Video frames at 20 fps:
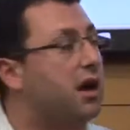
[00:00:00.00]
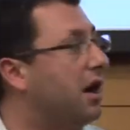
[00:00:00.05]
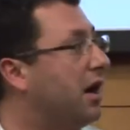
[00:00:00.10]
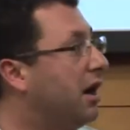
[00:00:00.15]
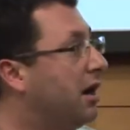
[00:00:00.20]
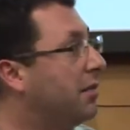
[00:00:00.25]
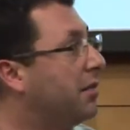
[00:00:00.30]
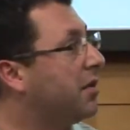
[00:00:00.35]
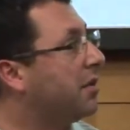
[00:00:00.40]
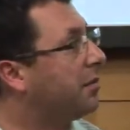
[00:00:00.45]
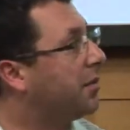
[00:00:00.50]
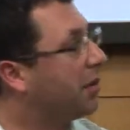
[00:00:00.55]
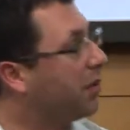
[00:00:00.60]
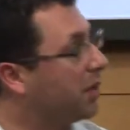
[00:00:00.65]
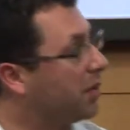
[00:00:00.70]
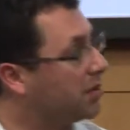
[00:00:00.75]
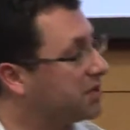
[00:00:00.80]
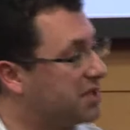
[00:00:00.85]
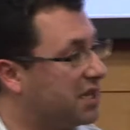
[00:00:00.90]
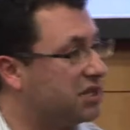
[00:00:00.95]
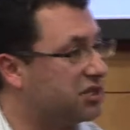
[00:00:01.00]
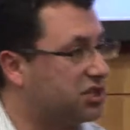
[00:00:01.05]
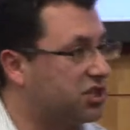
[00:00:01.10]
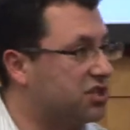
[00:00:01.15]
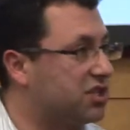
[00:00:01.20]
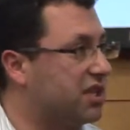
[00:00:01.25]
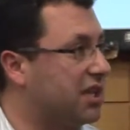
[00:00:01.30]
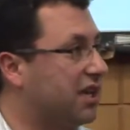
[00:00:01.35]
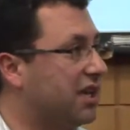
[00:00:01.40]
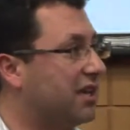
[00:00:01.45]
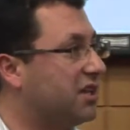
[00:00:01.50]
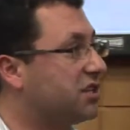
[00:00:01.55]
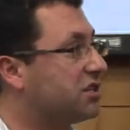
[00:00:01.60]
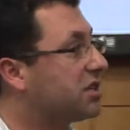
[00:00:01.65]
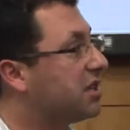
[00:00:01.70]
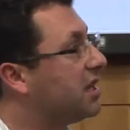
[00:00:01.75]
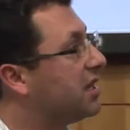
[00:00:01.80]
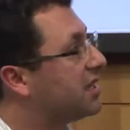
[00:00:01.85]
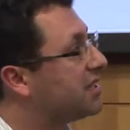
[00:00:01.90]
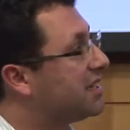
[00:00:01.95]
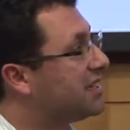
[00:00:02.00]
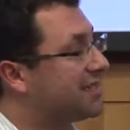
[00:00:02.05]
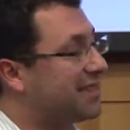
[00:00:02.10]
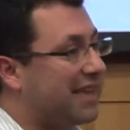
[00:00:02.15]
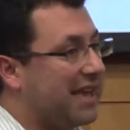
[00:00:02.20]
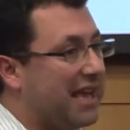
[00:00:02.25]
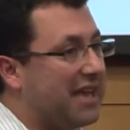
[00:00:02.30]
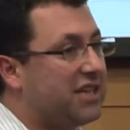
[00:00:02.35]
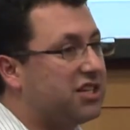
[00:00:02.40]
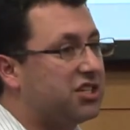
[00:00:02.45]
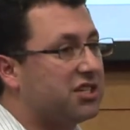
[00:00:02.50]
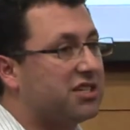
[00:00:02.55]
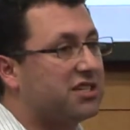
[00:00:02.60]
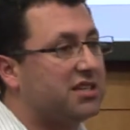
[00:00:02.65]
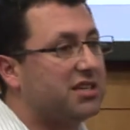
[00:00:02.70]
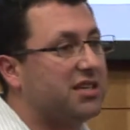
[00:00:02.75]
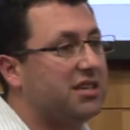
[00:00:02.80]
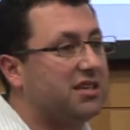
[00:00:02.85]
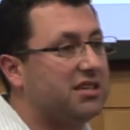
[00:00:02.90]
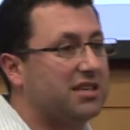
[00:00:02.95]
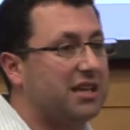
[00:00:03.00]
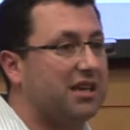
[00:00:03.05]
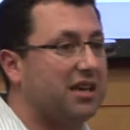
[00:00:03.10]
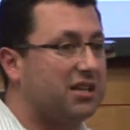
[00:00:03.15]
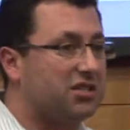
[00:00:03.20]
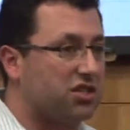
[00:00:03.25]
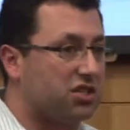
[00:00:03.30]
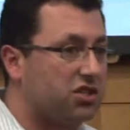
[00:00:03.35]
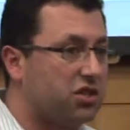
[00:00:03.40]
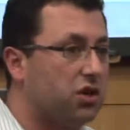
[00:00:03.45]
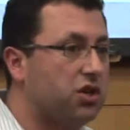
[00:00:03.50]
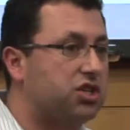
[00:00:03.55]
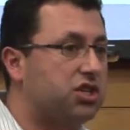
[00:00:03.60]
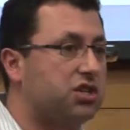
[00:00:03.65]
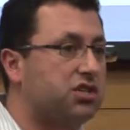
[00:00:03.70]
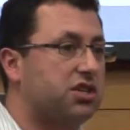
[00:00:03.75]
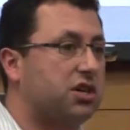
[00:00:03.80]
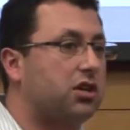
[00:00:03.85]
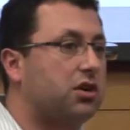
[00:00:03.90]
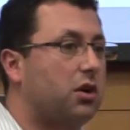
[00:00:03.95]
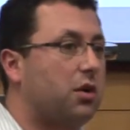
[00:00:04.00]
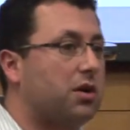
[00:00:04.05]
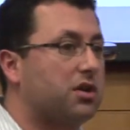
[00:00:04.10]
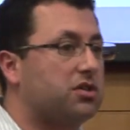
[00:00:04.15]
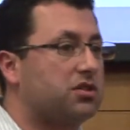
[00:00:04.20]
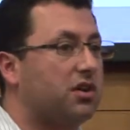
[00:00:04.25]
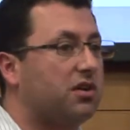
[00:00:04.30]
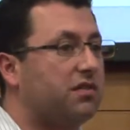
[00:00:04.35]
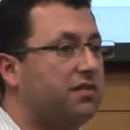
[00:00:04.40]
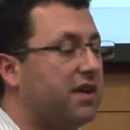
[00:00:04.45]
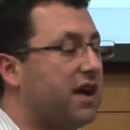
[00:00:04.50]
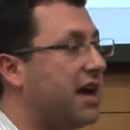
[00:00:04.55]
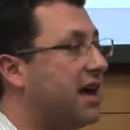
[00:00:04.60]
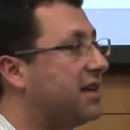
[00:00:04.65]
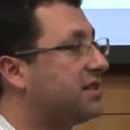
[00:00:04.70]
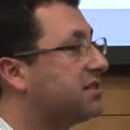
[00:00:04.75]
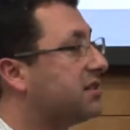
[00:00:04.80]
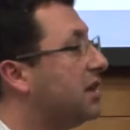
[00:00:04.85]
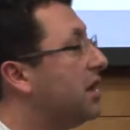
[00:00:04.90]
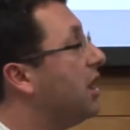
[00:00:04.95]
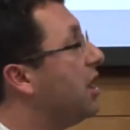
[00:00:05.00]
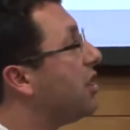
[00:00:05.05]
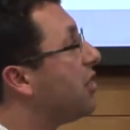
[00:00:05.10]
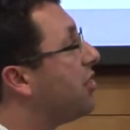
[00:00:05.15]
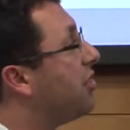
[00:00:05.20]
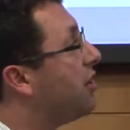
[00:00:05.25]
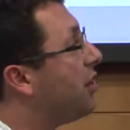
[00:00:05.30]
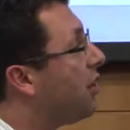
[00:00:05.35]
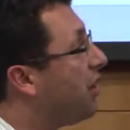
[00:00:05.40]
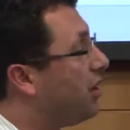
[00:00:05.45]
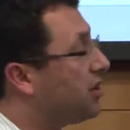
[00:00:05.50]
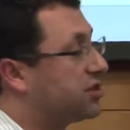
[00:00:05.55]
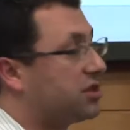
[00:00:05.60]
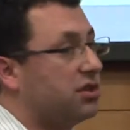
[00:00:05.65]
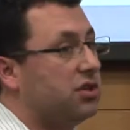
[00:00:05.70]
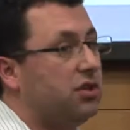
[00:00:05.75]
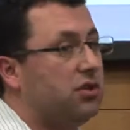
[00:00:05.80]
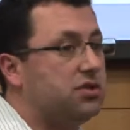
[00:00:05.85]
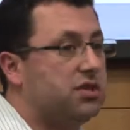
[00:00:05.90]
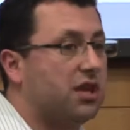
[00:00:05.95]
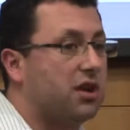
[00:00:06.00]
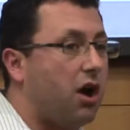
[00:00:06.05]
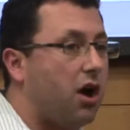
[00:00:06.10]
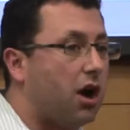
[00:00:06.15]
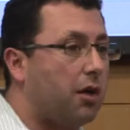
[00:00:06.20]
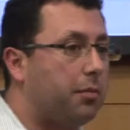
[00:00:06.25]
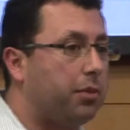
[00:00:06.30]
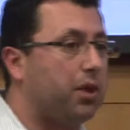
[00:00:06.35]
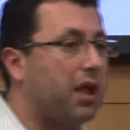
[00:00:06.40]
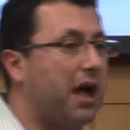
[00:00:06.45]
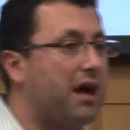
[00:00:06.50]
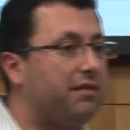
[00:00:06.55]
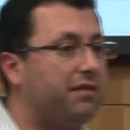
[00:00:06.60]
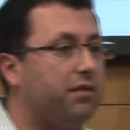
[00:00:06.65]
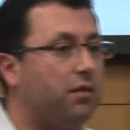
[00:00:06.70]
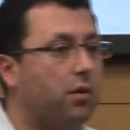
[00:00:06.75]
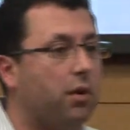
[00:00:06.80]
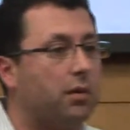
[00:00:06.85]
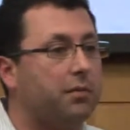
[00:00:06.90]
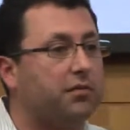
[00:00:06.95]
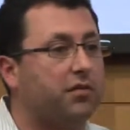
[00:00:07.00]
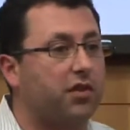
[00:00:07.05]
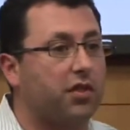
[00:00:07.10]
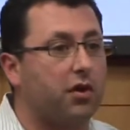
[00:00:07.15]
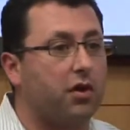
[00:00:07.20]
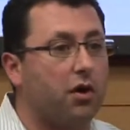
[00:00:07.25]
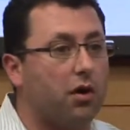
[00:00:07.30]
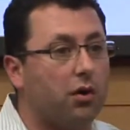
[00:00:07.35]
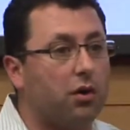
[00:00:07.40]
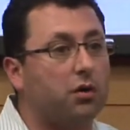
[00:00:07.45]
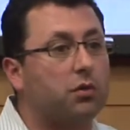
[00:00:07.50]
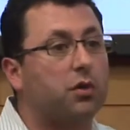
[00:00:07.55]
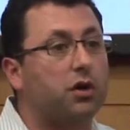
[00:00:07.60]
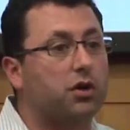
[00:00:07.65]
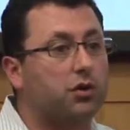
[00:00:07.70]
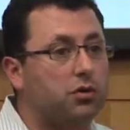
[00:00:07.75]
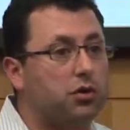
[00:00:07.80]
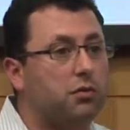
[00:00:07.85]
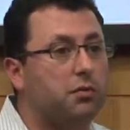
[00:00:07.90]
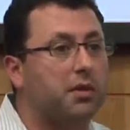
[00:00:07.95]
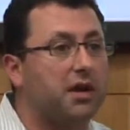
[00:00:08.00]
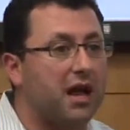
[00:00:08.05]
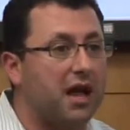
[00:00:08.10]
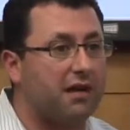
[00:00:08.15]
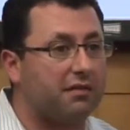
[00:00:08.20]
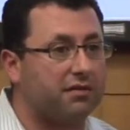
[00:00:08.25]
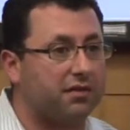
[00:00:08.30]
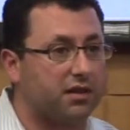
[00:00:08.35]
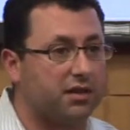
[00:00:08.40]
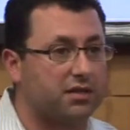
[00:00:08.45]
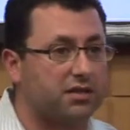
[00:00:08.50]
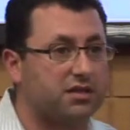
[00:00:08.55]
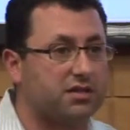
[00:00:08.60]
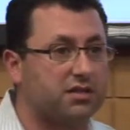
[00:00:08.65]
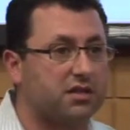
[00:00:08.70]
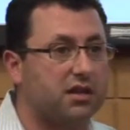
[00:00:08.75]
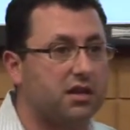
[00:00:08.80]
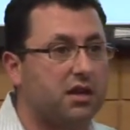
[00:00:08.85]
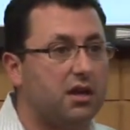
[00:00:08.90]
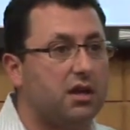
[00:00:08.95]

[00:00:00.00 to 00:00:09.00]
Um, but what was interesting is since the agencies and institutions are growing so fast, they're also using our platform for their own recruitment efforts.